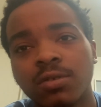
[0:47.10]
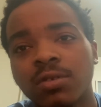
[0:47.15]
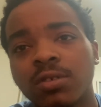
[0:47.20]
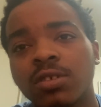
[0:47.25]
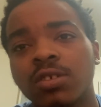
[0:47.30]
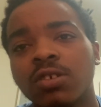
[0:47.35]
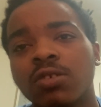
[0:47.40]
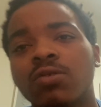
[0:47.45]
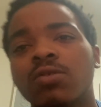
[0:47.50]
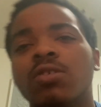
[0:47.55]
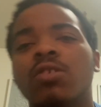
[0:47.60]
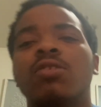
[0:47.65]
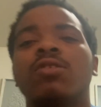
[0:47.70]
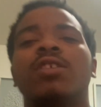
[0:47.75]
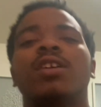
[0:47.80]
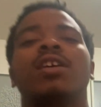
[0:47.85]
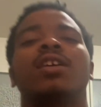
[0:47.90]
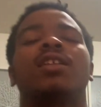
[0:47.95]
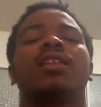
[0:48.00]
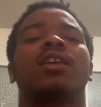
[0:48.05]
So I'm gonna
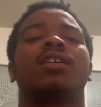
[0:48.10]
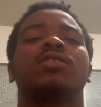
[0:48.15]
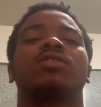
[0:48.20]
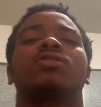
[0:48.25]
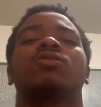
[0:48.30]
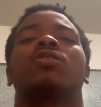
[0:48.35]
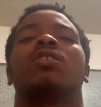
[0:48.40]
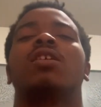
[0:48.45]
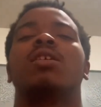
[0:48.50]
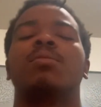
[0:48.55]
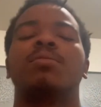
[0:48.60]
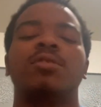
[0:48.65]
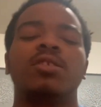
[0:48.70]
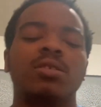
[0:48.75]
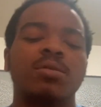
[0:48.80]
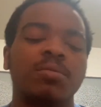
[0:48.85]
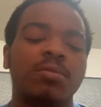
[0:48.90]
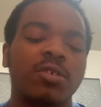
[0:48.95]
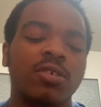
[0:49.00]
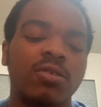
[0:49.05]
hit that subscribe
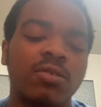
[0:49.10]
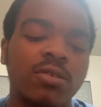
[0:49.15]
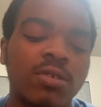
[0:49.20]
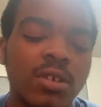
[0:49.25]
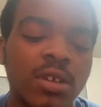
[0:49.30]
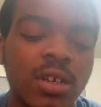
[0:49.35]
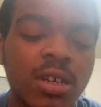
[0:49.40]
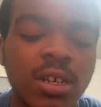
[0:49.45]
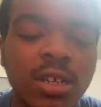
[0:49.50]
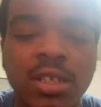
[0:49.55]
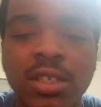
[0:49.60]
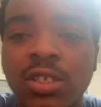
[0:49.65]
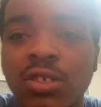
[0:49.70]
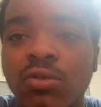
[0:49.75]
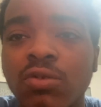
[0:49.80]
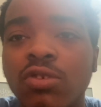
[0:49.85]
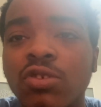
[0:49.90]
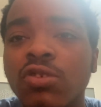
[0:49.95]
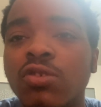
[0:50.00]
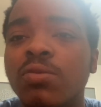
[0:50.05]
button, bro. Cause
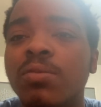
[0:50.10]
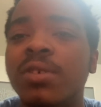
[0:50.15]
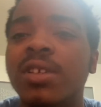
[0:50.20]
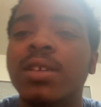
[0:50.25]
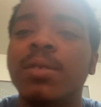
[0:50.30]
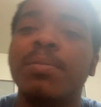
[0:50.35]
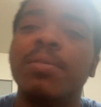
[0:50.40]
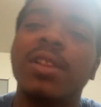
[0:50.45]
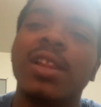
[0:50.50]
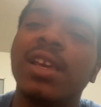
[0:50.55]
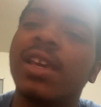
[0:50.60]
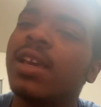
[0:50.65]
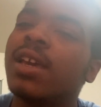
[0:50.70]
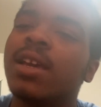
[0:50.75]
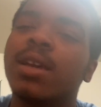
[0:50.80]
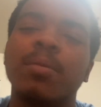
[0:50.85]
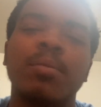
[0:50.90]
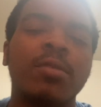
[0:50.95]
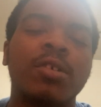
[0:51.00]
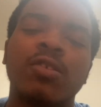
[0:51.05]
YouTube be
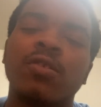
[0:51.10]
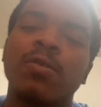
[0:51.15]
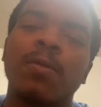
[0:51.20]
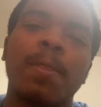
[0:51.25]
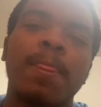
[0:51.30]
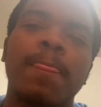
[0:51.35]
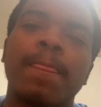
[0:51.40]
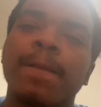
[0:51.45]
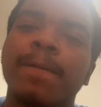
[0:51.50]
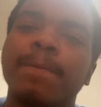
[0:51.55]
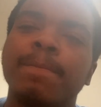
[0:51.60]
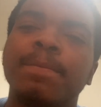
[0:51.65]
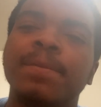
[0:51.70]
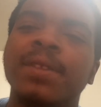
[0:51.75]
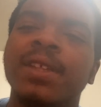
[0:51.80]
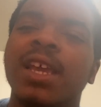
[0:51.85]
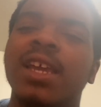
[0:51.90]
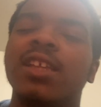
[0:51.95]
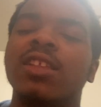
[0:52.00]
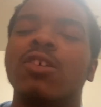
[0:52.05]
playing, bro.
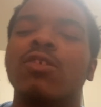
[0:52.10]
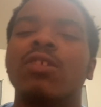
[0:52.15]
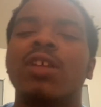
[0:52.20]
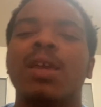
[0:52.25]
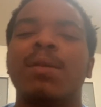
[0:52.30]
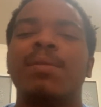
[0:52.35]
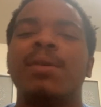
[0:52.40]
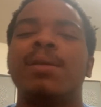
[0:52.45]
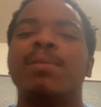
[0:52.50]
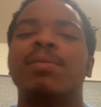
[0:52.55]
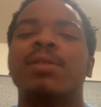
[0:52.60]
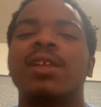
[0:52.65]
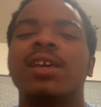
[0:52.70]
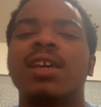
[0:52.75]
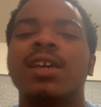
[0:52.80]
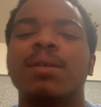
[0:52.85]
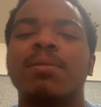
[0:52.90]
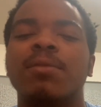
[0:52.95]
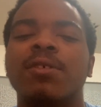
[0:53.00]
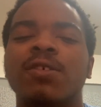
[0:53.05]
And they know they be
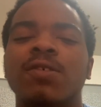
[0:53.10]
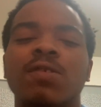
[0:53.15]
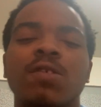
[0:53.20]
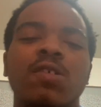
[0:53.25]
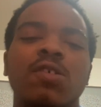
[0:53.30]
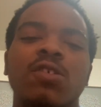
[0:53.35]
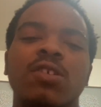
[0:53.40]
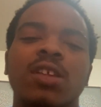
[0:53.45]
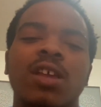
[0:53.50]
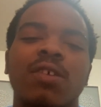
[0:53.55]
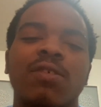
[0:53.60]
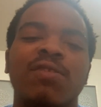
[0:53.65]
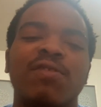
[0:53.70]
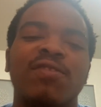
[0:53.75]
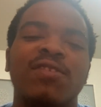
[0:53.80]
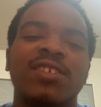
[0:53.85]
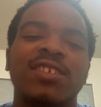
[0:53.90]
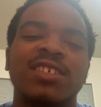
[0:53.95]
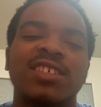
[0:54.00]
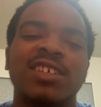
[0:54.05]
playing, bro. That we
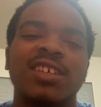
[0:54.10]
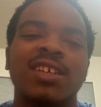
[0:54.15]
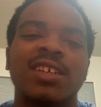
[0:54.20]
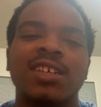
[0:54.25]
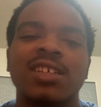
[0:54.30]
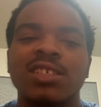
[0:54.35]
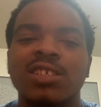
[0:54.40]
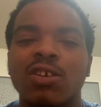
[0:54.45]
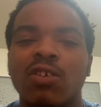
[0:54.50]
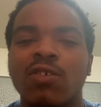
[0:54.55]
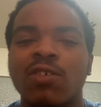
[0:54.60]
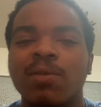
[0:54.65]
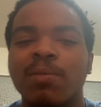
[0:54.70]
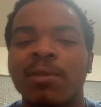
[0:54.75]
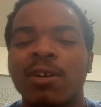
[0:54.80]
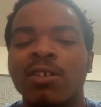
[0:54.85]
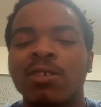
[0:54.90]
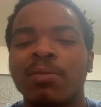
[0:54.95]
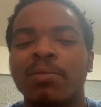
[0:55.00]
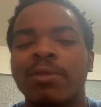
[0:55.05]
finna sit here and talk
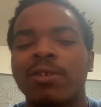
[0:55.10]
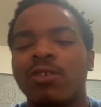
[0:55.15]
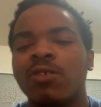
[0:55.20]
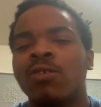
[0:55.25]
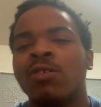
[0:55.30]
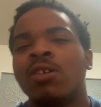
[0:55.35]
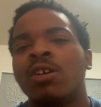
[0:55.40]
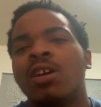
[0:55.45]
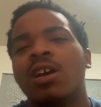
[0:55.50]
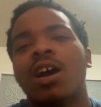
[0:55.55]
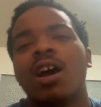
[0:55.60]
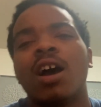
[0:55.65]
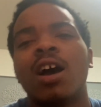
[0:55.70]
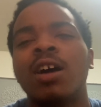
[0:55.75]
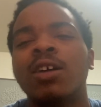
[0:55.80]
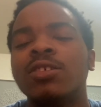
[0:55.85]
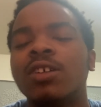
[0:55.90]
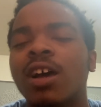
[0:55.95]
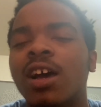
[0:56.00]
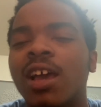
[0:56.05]
about it, bro.
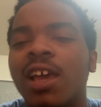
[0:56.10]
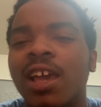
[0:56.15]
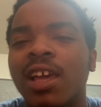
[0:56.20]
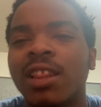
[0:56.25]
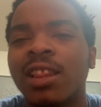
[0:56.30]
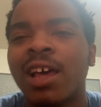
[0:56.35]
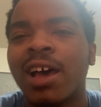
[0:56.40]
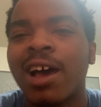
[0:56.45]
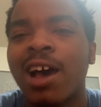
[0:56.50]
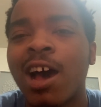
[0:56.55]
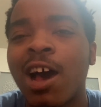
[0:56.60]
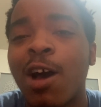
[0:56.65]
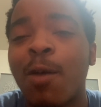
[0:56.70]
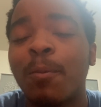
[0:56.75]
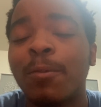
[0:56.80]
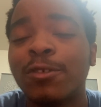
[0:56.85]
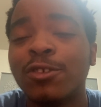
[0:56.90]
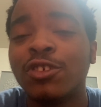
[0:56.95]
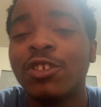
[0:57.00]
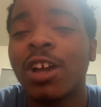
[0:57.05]
I
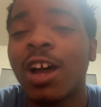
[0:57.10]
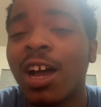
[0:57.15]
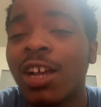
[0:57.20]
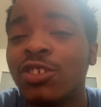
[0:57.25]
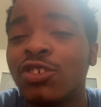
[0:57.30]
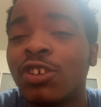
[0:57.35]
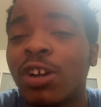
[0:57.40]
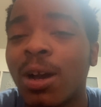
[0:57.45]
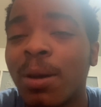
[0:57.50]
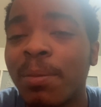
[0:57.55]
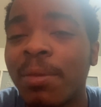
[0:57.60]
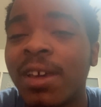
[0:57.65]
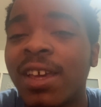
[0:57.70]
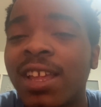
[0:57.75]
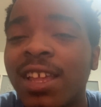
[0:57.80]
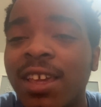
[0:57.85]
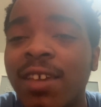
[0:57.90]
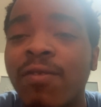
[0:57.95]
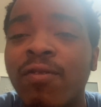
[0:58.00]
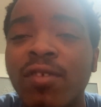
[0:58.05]
I'm a, i am I drop
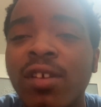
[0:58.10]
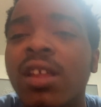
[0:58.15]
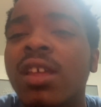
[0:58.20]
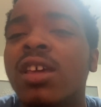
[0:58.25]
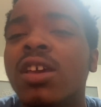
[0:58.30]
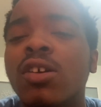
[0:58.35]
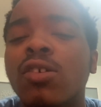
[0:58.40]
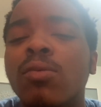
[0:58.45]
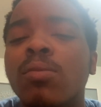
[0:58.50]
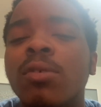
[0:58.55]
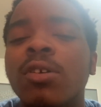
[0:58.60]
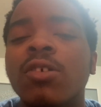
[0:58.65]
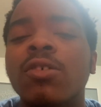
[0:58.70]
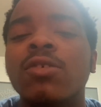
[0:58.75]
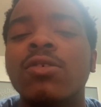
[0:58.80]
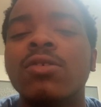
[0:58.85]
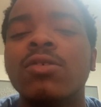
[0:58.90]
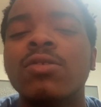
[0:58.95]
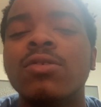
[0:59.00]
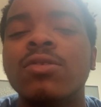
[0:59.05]
any video, bro.
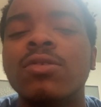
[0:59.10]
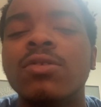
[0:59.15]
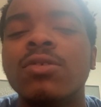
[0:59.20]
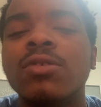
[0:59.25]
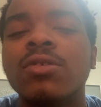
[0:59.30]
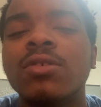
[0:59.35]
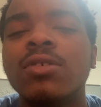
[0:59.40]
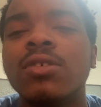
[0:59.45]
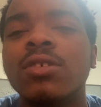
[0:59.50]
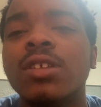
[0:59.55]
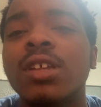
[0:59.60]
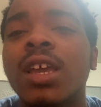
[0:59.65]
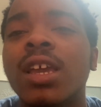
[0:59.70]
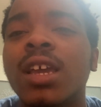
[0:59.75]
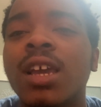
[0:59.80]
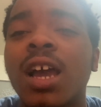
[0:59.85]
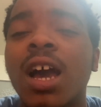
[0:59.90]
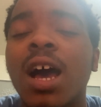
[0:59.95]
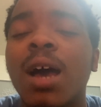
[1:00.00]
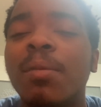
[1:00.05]
They
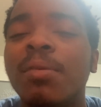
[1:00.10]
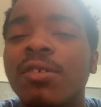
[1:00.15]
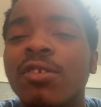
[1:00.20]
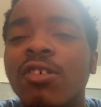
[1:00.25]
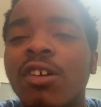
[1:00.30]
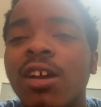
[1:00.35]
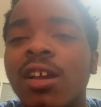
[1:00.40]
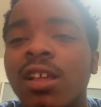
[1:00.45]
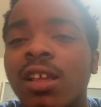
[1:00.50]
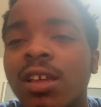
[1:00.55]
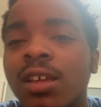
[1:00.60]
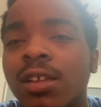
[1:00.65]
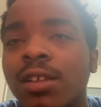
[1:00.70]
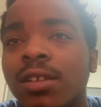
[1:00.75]
copyright it.